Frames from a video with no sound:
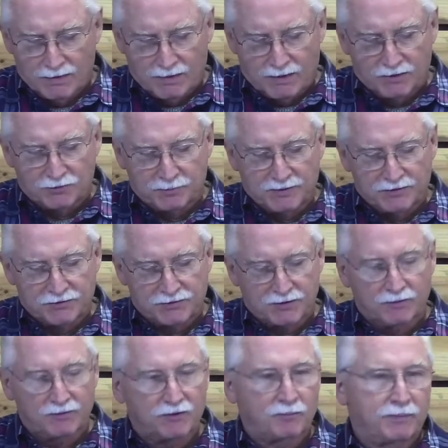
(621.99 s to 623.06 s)
It's been
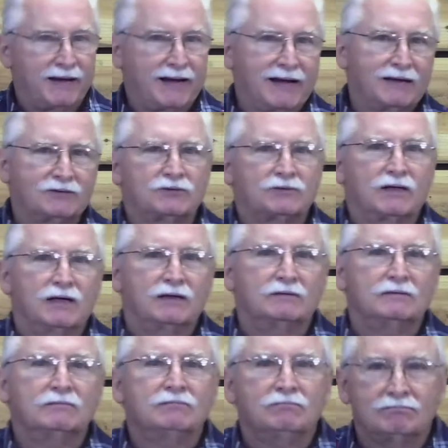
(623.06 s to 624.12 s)
so in the past,
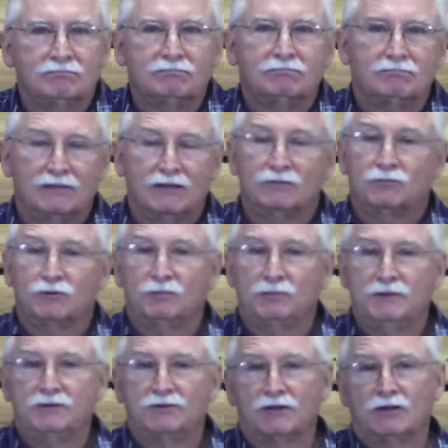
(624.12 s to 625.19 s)
and it will
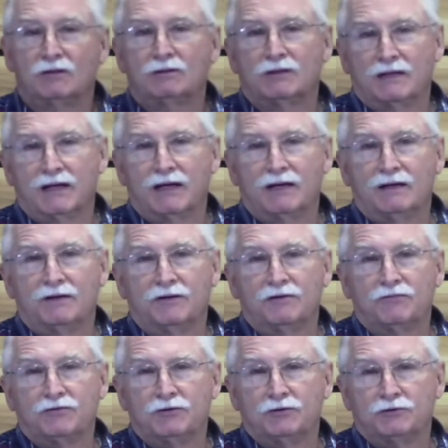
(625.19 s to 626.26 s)
be so again in the
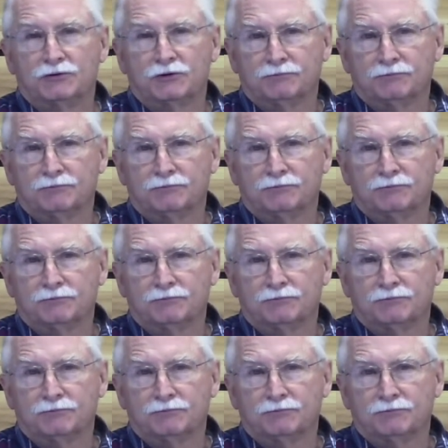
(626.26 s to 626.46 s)
future.